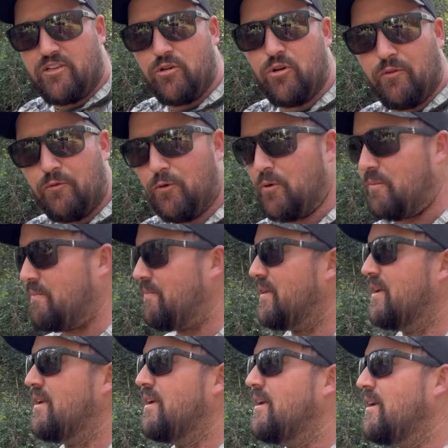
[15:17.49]
to look for.
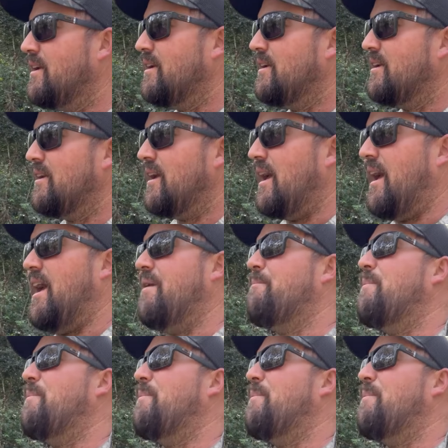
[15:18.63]
And